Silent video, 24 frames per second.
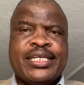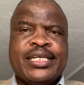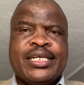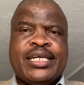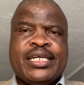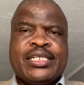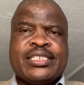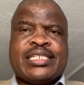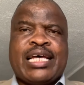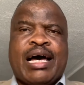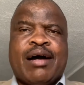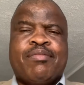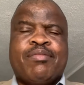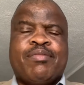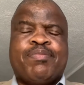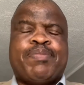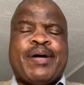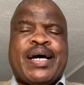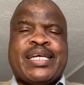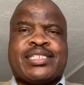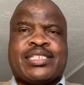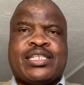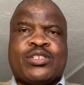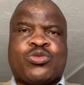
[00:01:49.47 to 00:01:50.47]
some
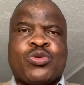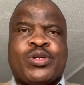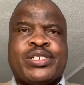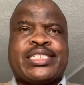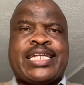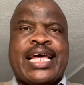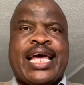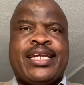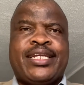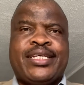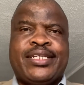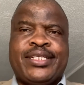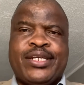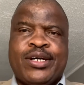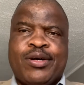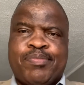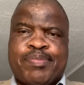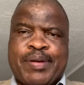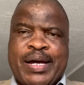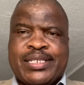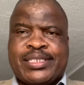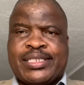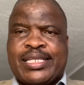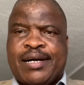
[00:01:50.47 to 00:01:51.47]
pastors will tell you, no,
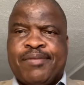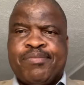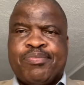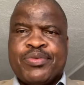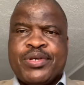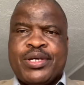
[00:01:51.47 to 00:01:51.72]
pastor,